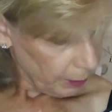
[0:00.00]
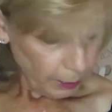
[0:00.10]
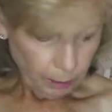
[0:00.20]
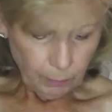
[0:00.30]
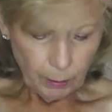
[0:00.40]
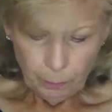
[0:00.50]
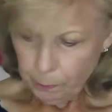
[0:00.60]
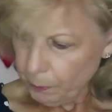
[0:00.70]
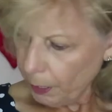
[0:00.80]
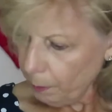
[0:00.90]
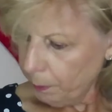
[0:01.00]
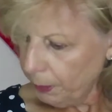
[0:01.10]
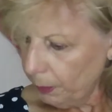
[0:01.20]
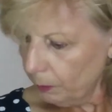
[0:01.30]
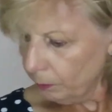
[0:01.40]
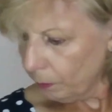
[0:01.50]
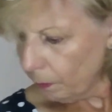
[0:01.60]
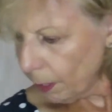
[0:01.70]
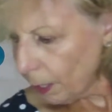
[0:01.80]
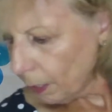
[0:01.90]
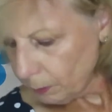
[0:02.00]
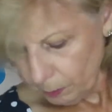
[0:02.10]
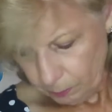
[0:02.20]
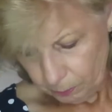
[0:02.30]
have a piece that